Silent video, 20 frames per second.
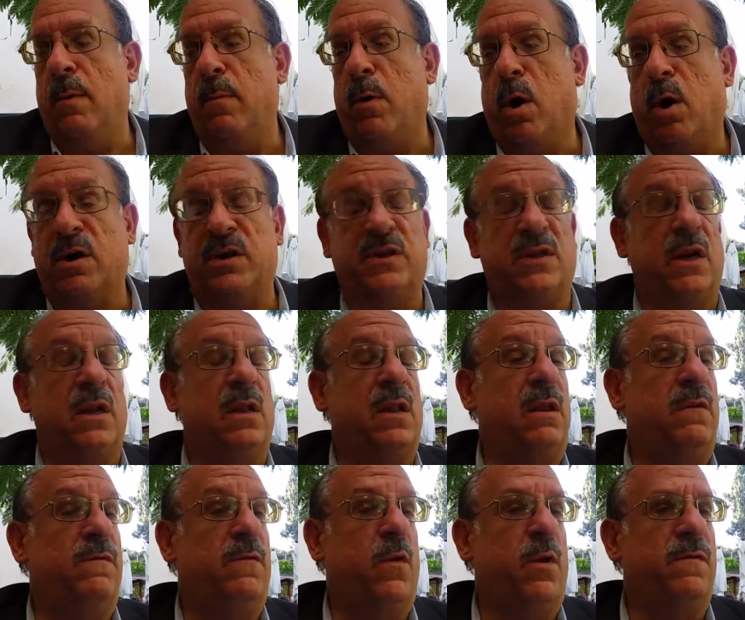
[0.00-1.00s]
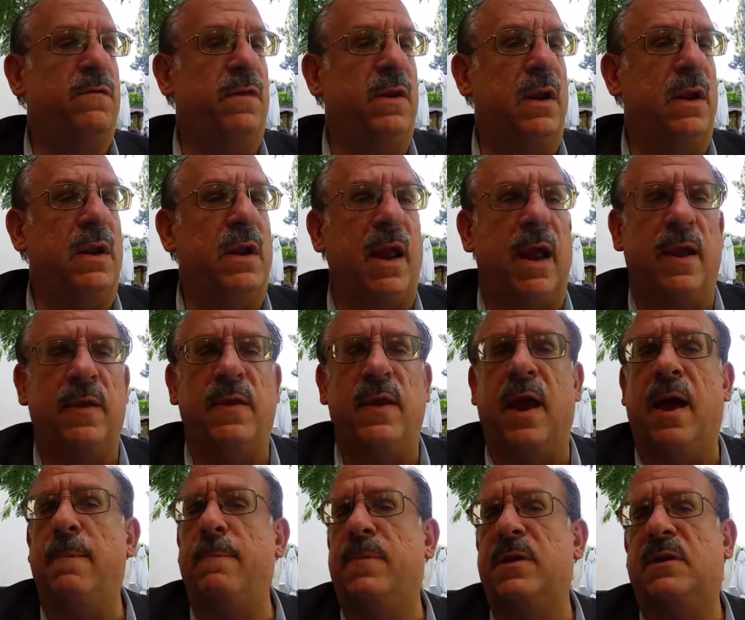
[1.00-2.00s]
are suddenly forfeited and the
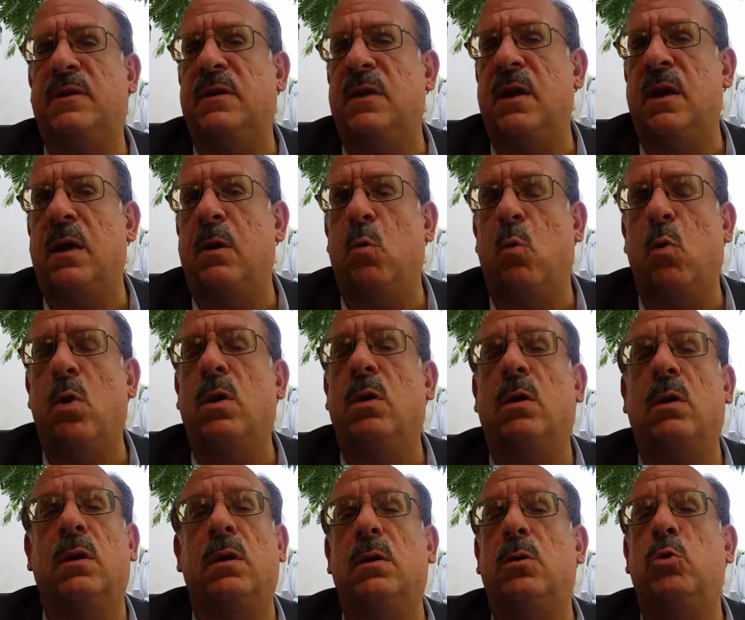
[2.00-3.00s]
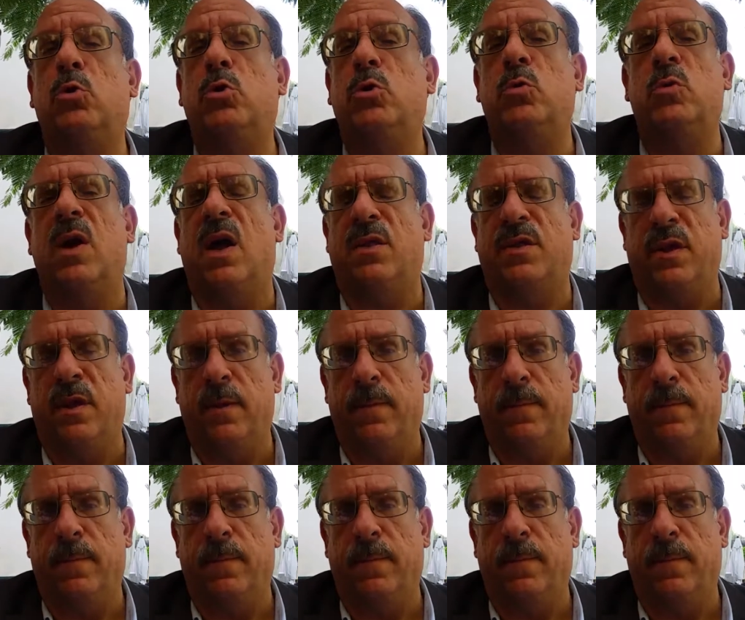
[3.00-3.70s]
embassy will do nothing.